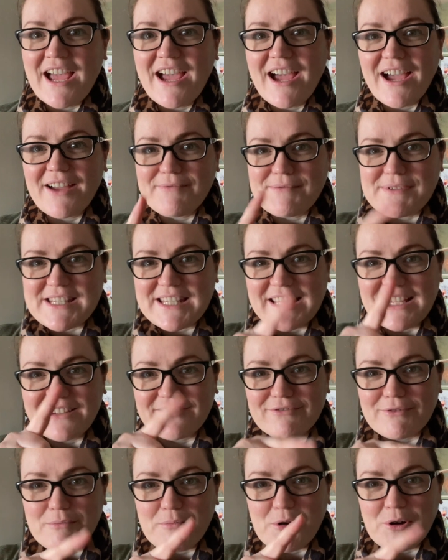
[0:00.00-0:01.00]
I'm seeing
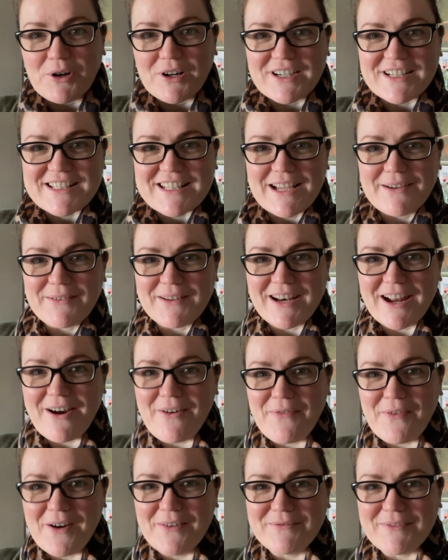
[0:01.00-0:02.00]
reports coming
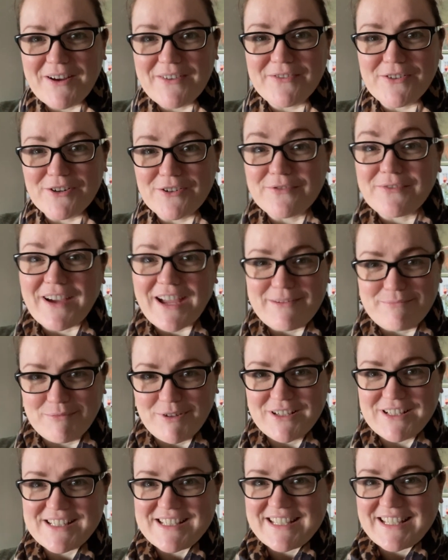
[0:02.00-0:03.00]
up on my phone.
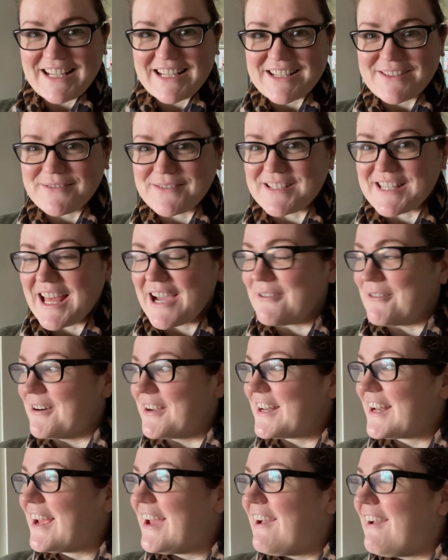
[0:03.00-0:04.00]
5.6 was that
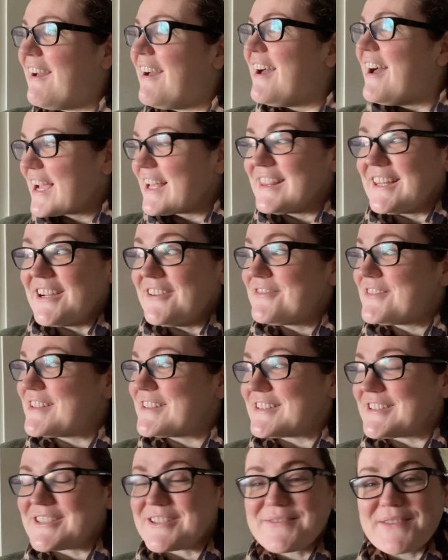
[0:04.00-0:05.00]
one. I love that
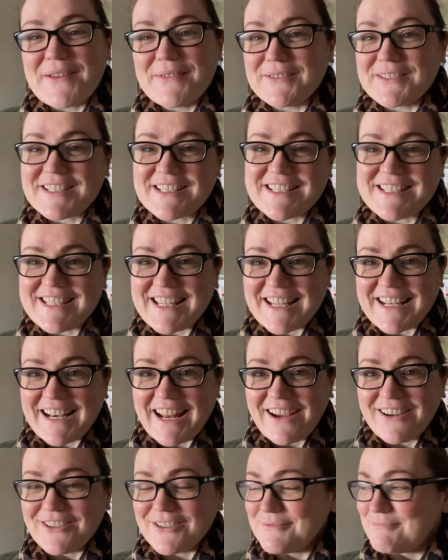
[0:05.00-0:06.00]
there's people just sitting
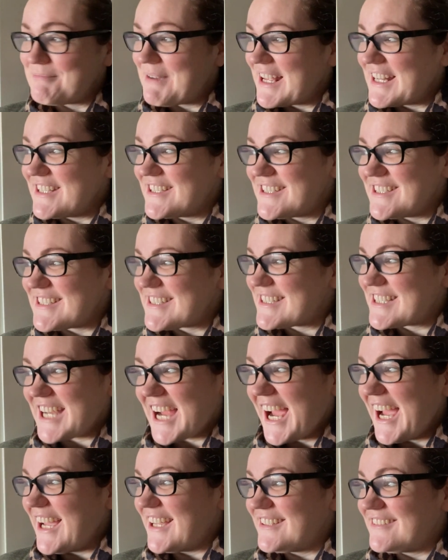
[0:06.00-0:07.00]
out on benches
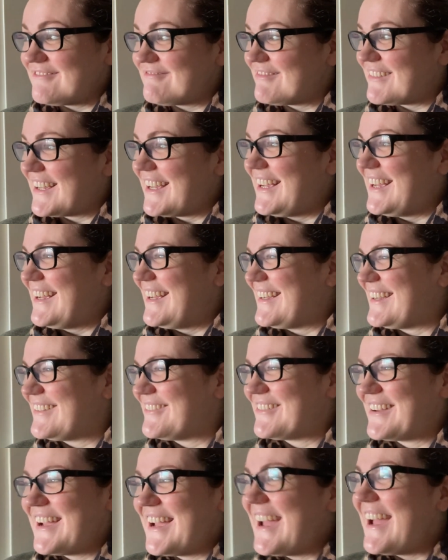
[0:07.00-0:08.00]
chatting.
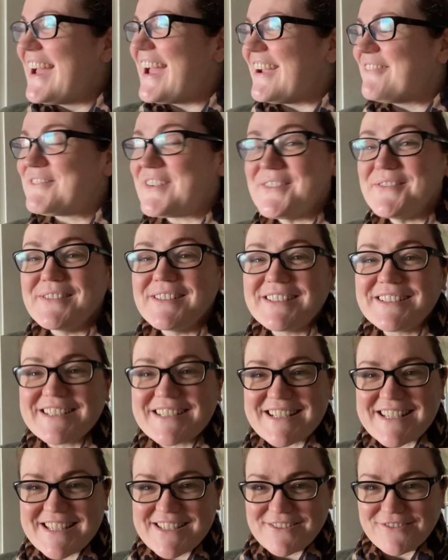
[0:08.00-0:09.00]
People are
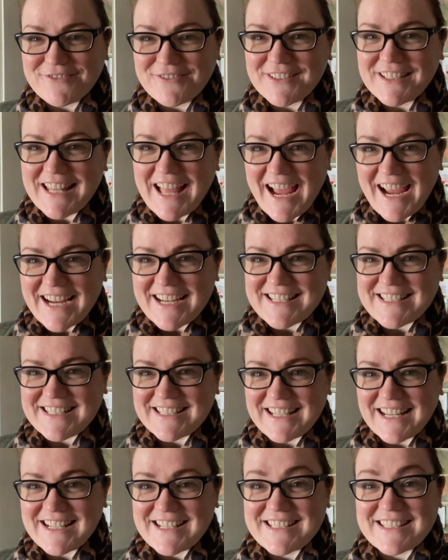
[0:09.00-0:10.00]
just so relaxed
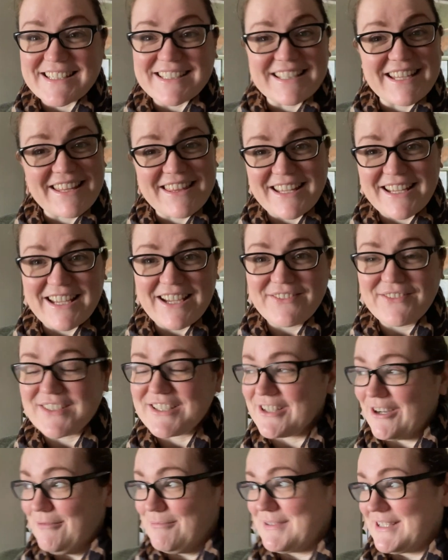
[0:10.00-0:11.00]
in Iceland. I think I've
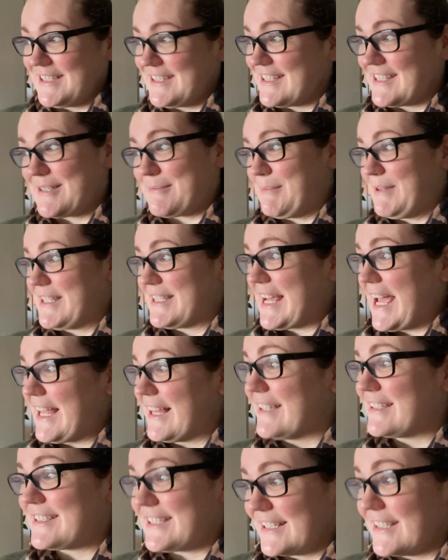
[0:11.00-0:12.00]
adopted this
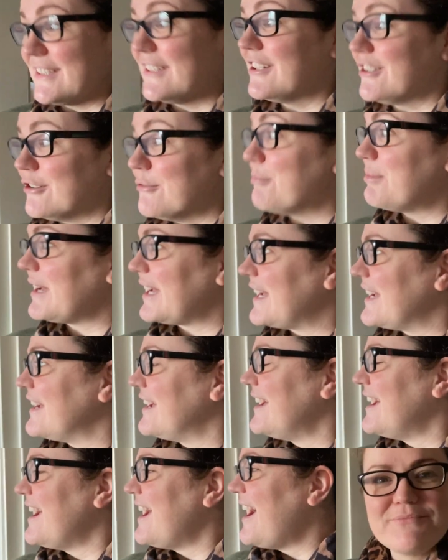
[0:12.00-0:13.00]
mentality a little bit.
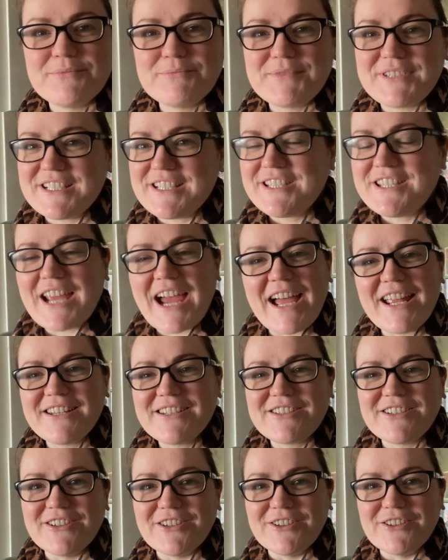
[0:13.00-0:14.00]
I'm just chatting
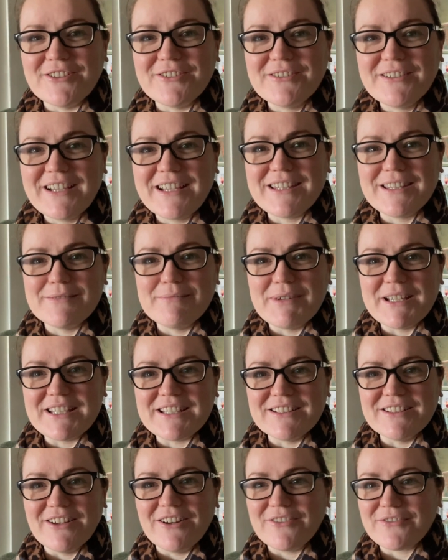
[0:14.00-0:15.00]
to you in the
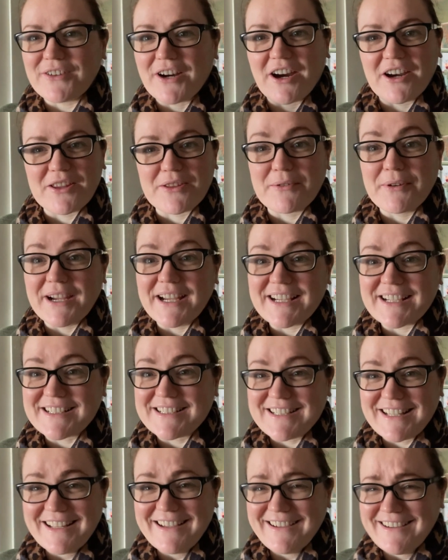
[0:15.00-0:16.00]
middle of
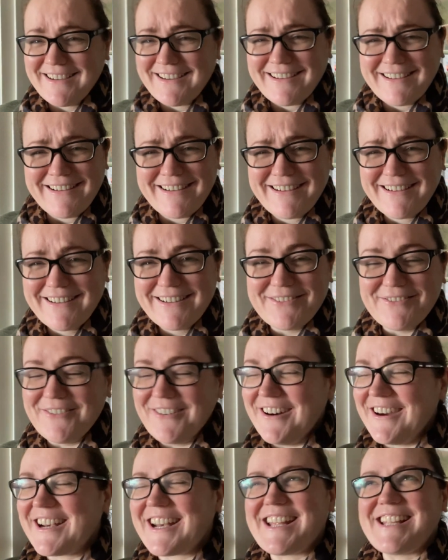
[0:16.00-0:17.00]
earthquakes.
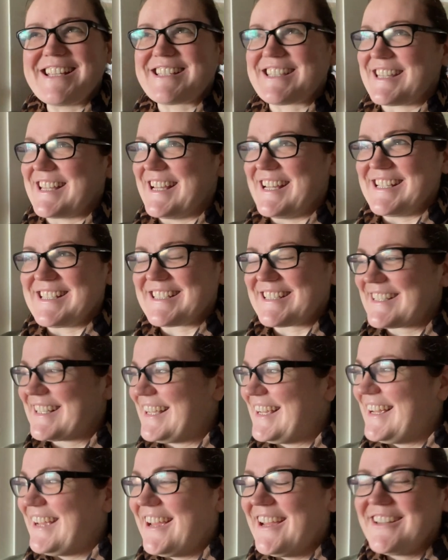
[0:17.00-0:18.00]
What is this?
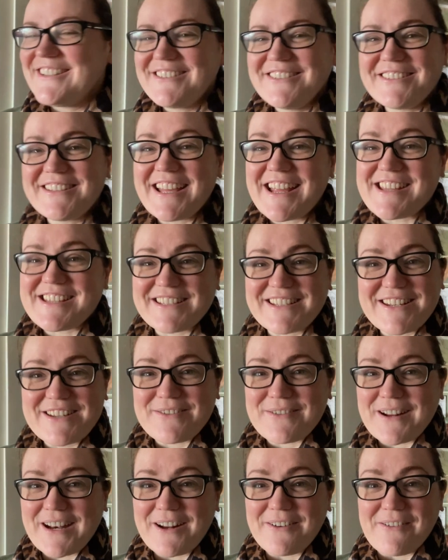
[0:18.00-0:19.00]

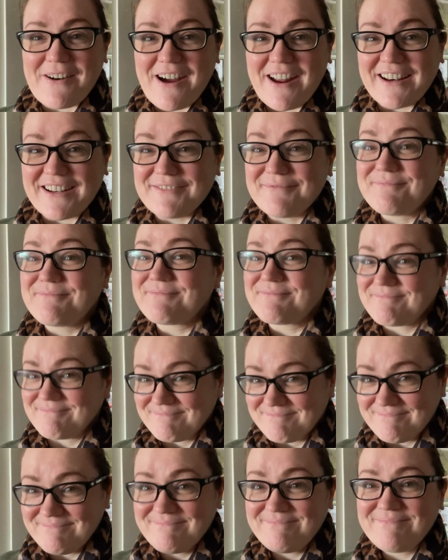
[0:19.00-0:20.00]
2021.
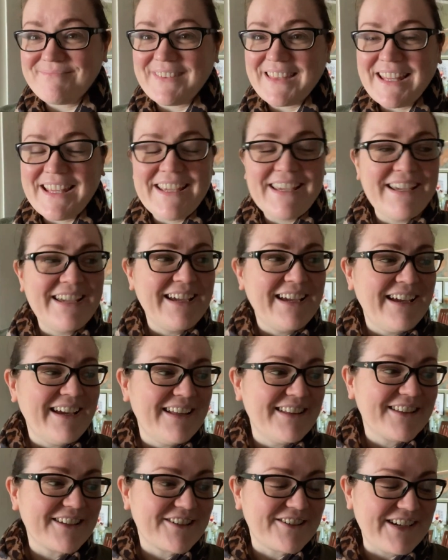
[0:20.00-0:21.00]

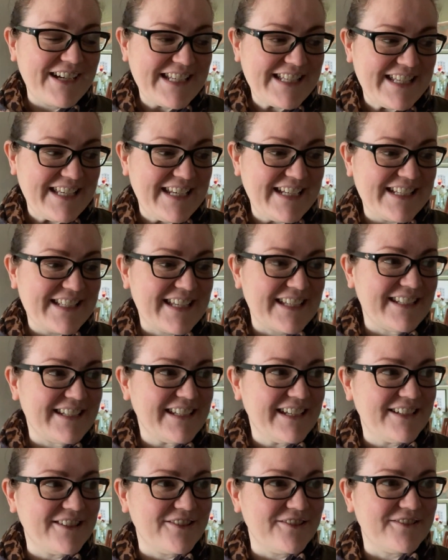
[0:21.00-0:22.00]
The craziness
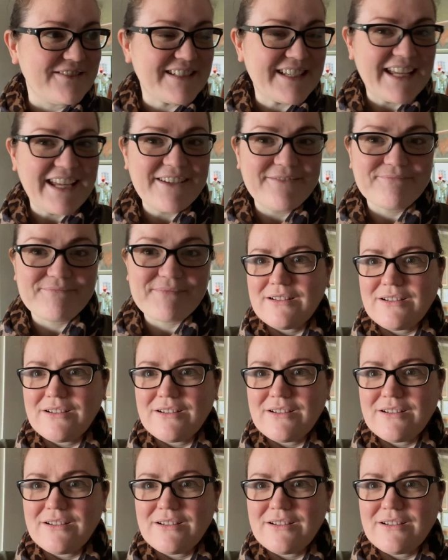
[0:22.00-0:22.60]
continues, eh?